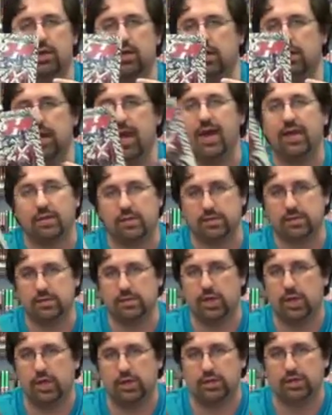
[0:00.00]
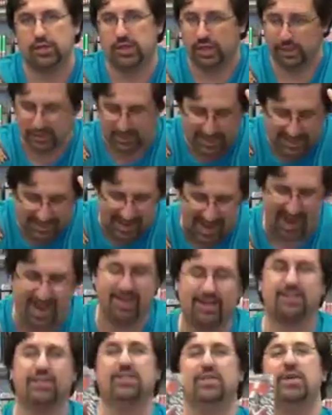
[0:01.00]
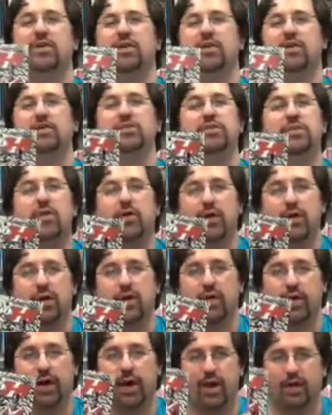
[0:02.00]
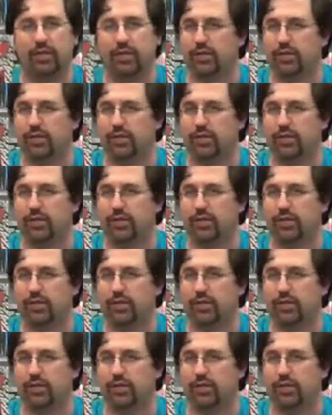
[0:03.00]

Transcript: yes, it's got a serious story going on.